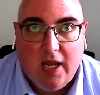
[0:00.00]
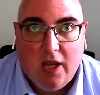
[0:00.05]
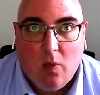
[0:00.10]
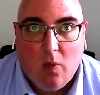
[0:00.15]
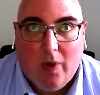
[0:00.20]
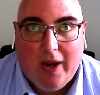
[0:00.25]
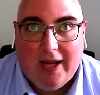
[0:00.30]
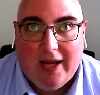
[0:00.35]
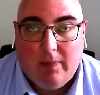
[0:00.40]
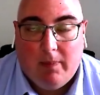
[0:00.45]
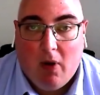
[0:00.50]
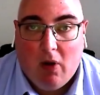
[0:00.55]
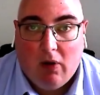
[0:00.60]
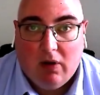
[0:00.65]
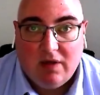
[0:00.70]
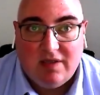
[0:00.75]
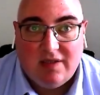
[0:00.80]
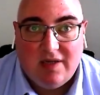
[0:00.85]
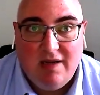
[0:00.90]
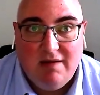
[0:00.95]
We had a
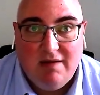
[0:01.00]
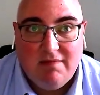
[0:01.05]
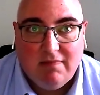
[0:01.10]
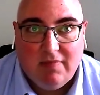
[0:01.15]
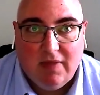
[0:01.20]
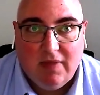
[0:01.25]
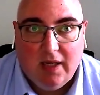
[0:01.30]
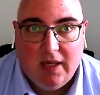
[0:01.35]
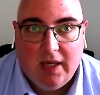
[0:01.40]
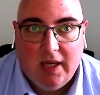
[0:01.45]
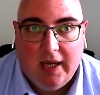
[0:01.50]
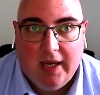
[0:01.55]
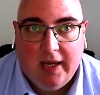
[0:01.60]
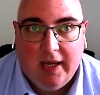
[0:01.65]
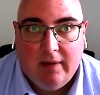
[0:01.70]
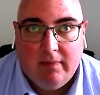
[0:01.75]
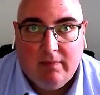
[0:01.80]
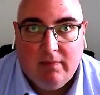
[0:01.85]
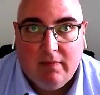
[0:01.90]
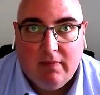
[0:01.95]
policy
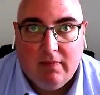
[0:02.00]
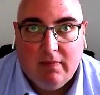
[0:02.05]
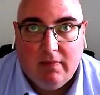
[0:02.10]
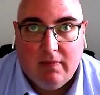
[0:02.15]
on